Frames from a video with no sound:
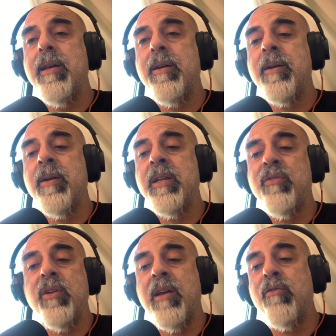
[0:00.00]
And
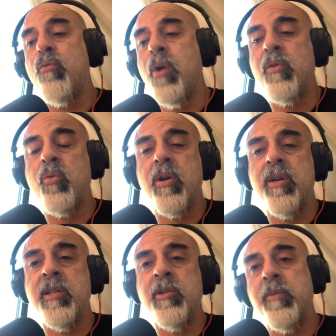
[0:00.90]
if you have 1
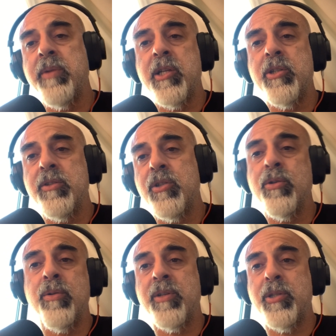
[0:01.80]
word in your picture,
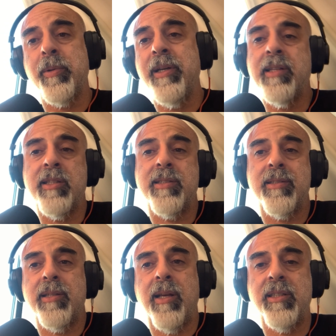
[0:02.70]
2 or 3,
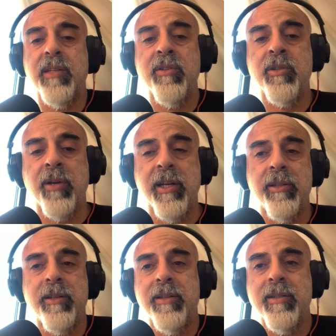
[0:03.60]
that's even
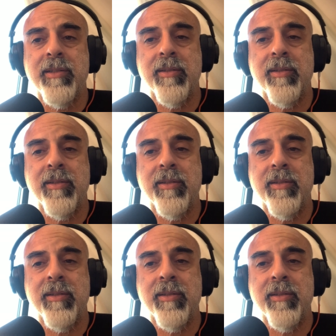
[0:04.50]
greater.